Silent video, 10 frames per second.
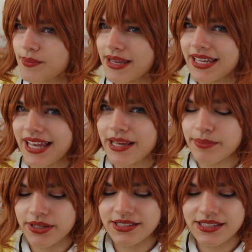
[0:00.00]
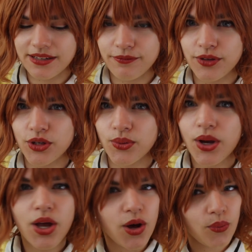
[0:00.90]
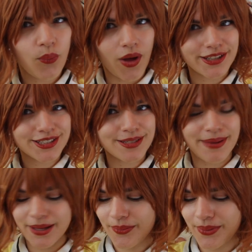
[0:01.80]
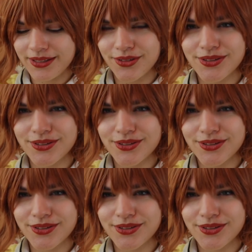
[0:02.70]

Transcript: for making aprons if you want to make one